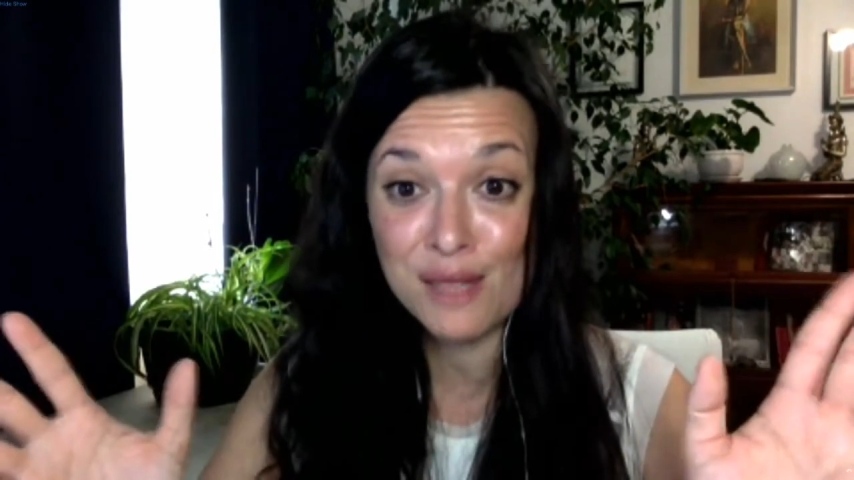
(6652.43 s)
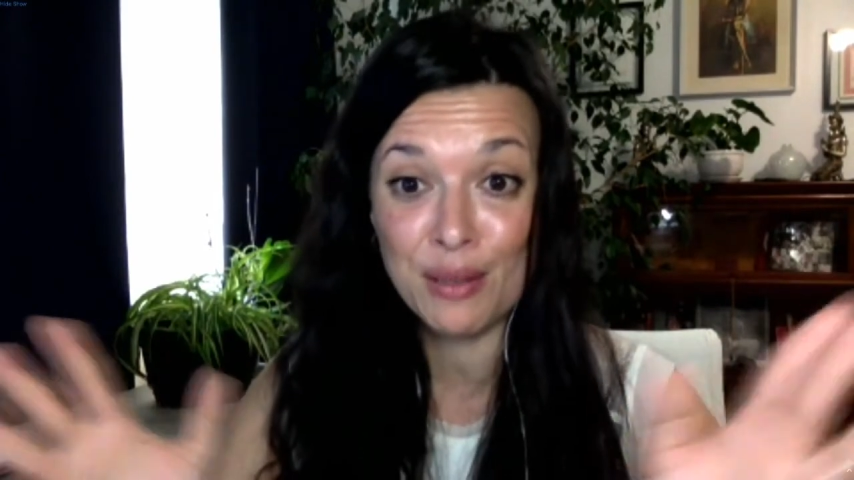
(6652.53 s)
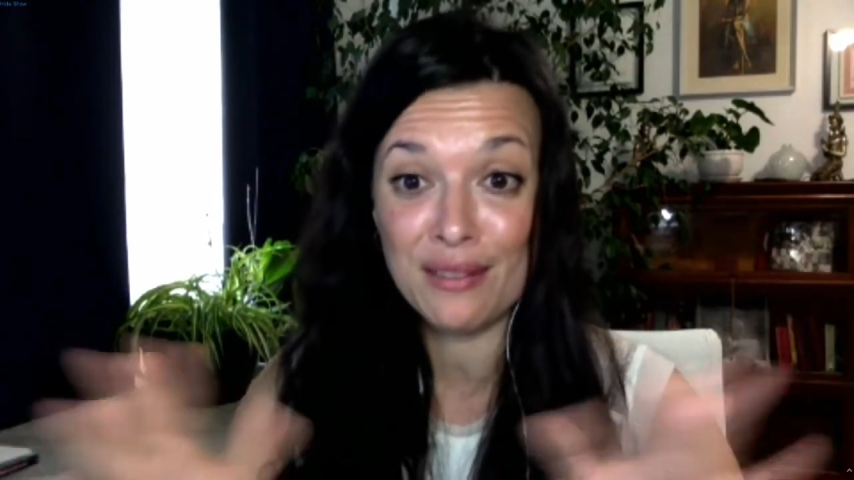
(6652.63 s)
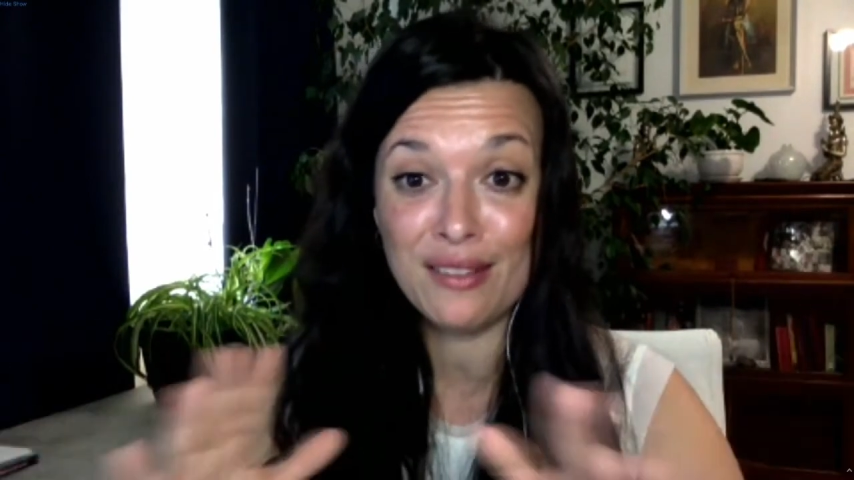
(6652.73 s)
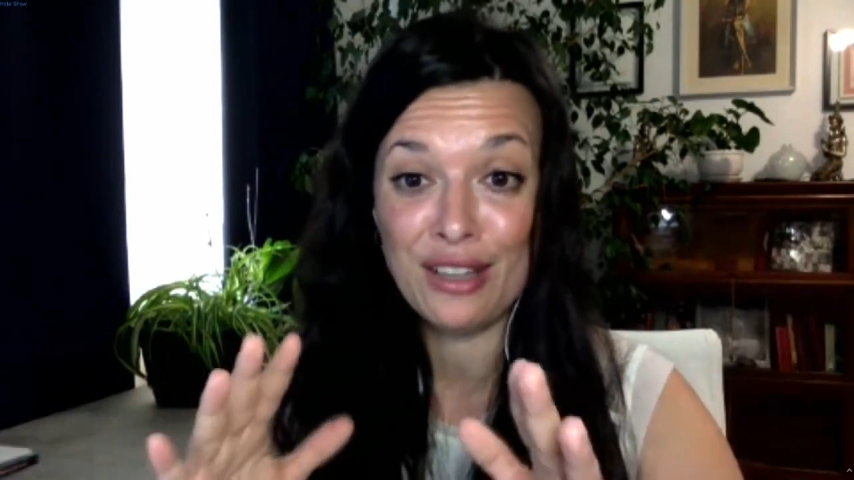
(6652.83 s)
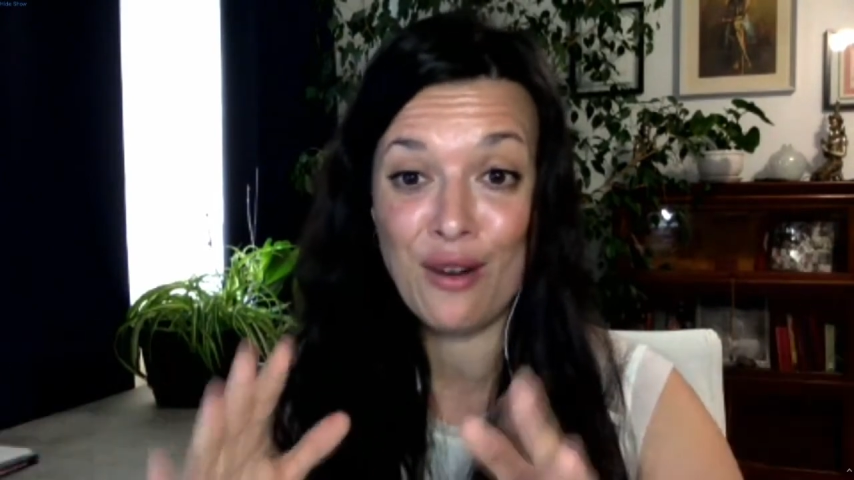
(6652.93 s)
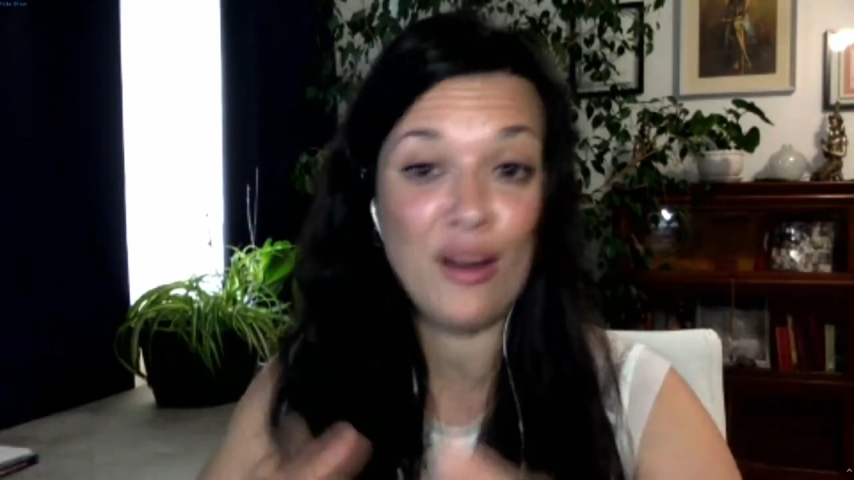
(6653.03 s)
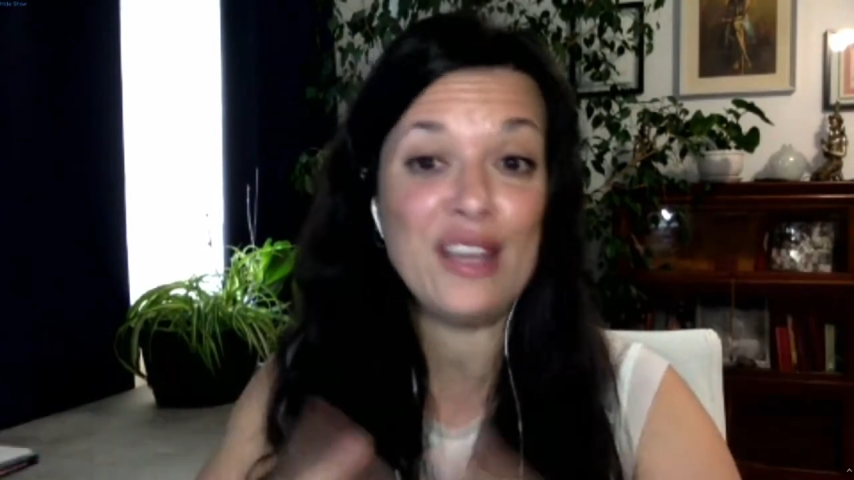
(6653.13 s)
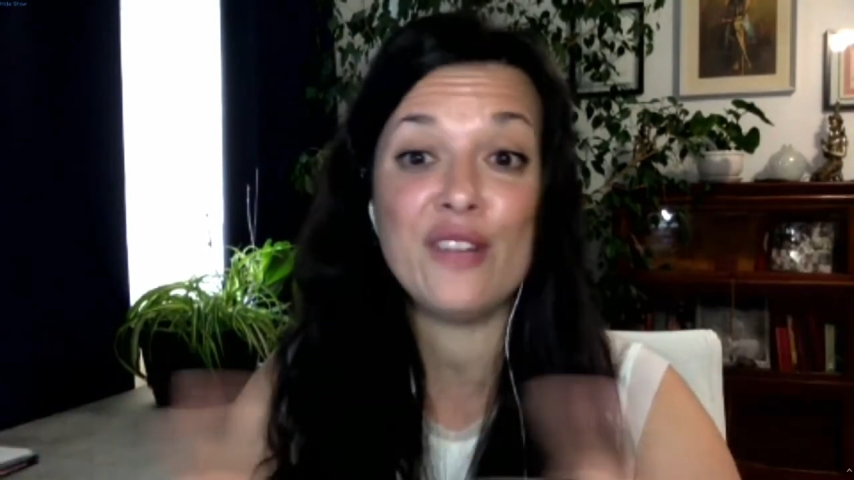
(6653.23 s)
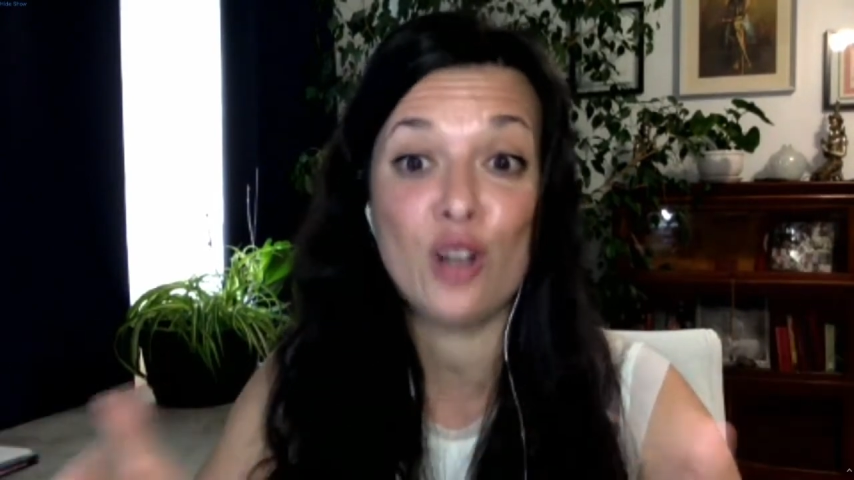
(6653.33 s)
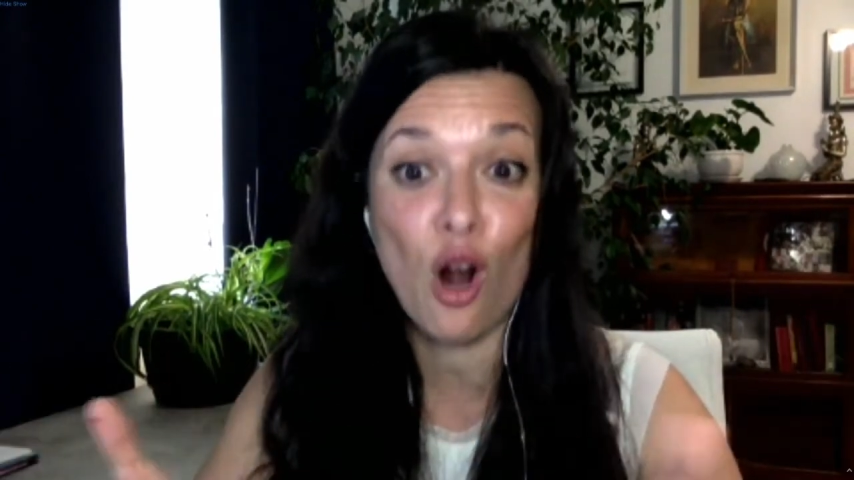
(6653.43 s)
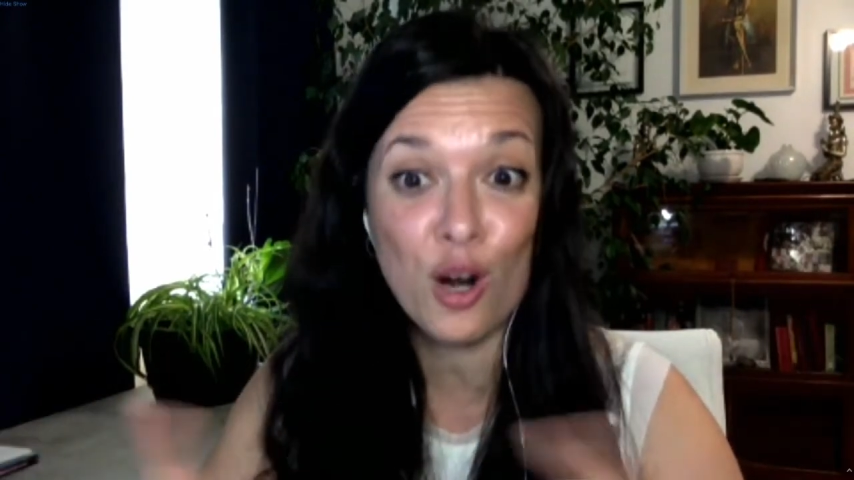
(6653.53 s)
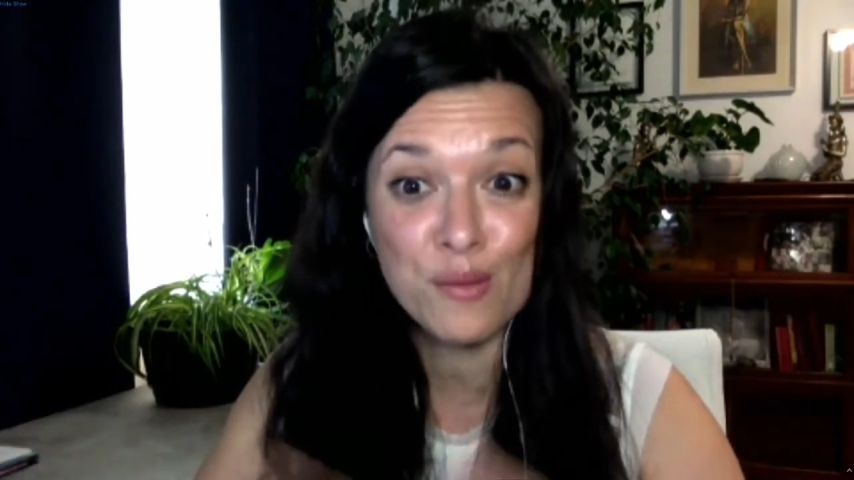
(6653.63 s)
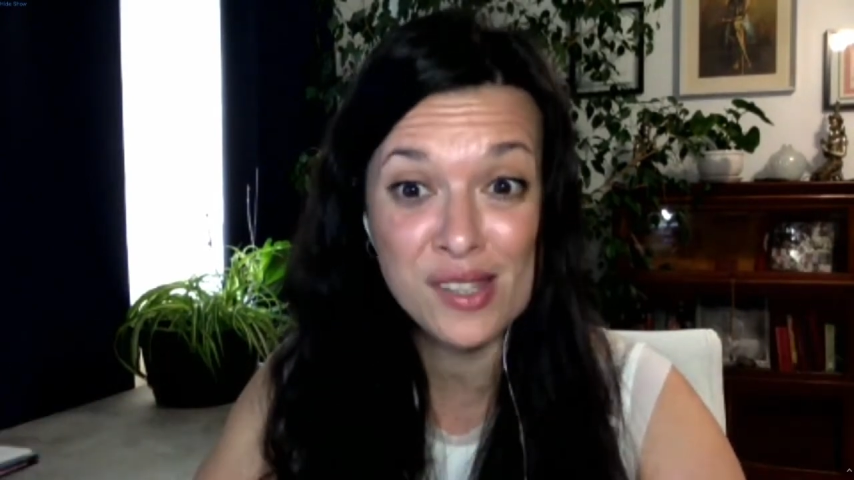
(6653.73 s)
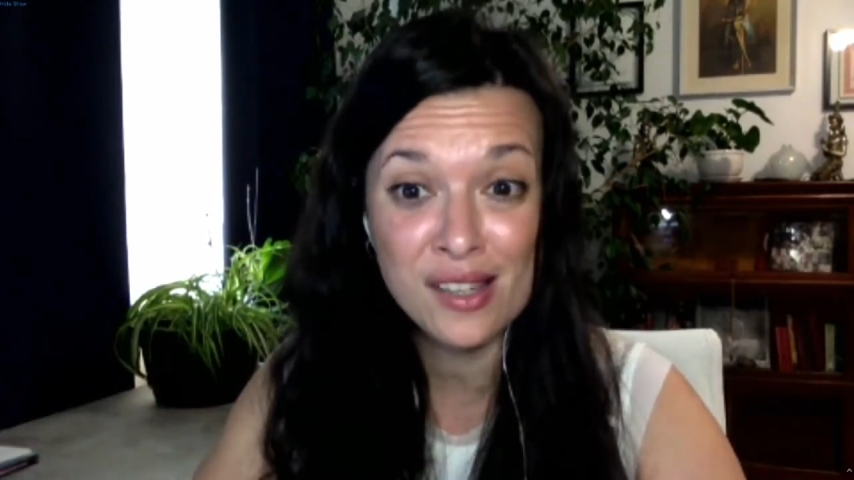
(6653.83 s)
but even
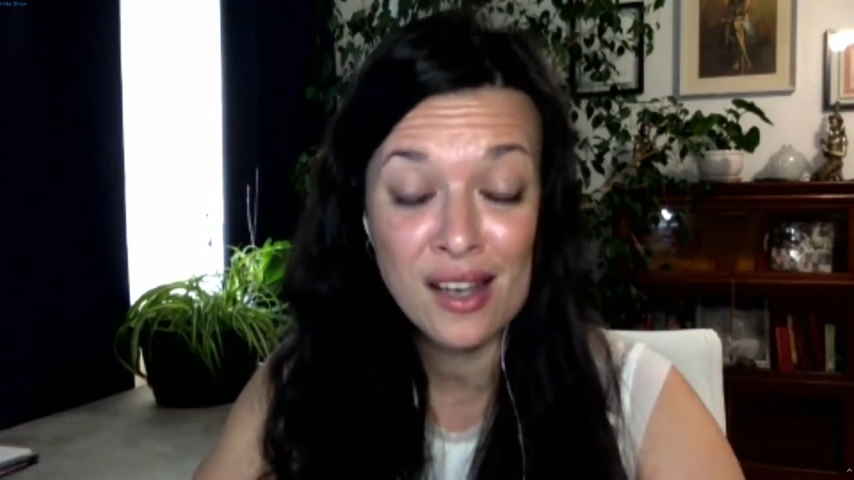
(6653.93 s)
carbs,